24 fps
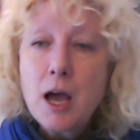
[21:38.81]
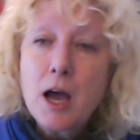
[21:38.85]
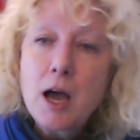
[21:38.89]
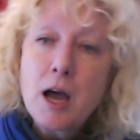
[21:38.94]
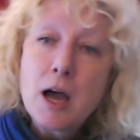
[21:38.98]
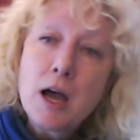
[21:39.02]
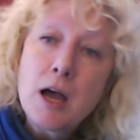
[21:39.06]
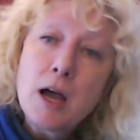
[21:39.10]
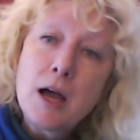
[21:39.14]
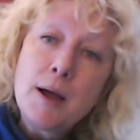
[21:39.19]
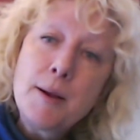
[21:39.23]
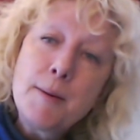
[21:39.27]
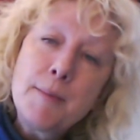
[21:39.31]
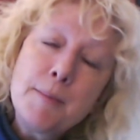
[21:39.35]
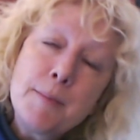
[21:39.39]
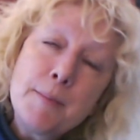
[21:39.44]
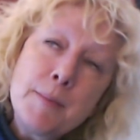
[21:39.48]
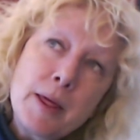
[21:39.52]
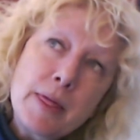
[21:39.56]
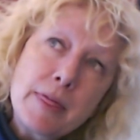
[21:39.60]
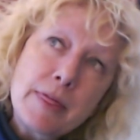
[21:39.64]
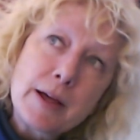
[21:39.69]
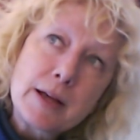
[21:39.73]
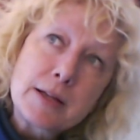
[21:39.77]

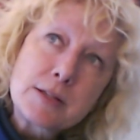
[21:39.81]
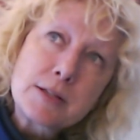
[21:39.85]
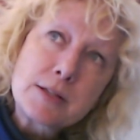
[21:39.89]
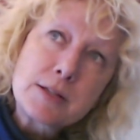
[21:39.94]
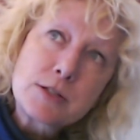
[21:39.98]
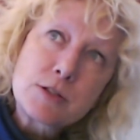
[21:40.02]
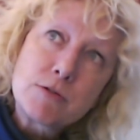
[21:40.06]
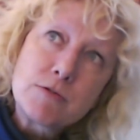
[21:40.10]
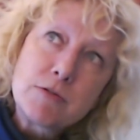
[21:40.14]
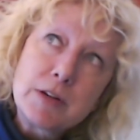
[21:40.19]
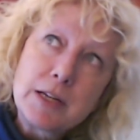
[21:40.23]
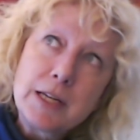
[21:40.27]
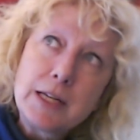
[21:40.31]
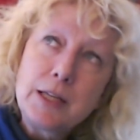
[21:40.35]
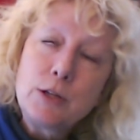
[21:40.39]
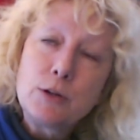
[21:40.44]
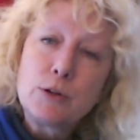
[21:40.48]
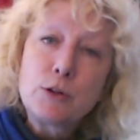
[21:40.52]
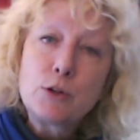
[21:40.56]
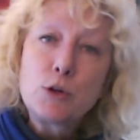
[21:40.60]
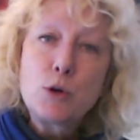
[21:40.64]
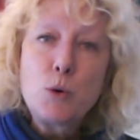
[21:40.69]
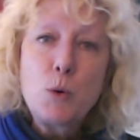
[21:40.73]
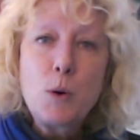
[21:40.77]
That's a really
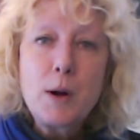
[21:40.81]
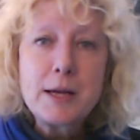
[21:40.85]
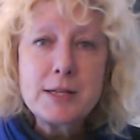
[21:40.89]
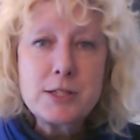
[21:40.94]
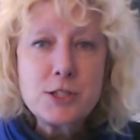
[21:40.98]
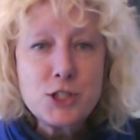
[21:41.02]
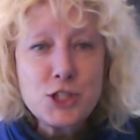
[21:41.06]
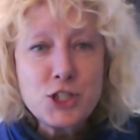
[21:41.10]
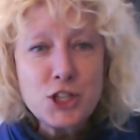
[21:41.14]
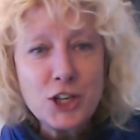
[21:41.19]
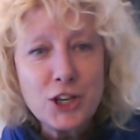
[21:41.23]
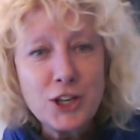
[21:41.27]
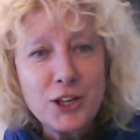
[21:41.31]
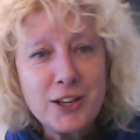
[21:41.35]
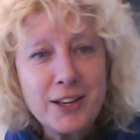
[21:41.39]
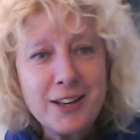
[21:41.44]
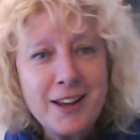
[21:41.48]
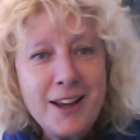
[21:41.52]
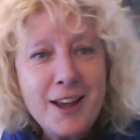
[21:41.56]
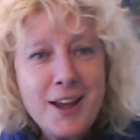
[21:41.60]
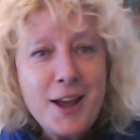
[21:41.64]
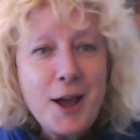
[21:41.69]
good question.